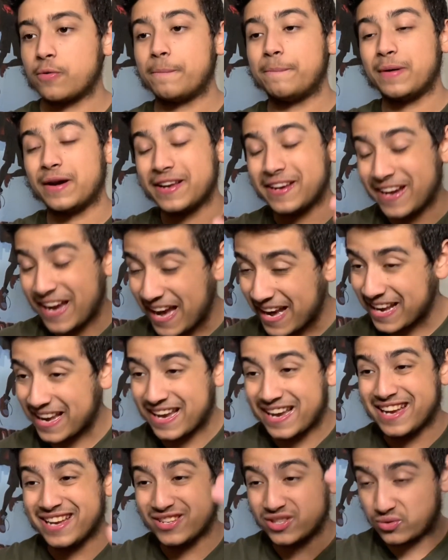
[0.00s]
But it
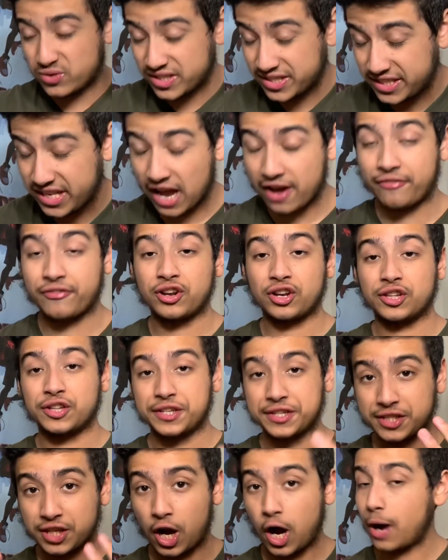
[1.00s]
is definitely
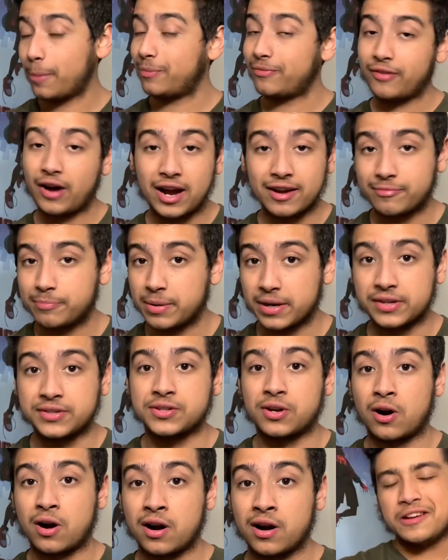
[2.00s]
top 5
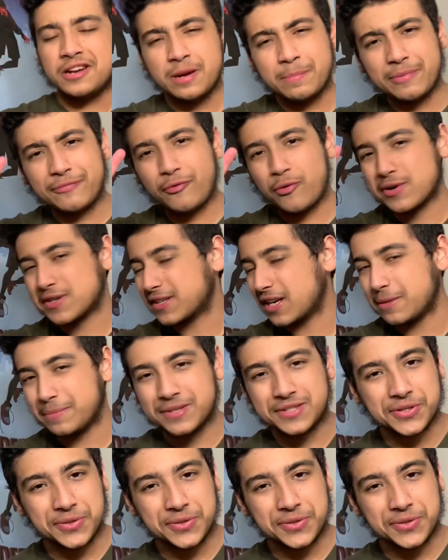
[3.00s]
Pixar. Number 4 is going to be Toy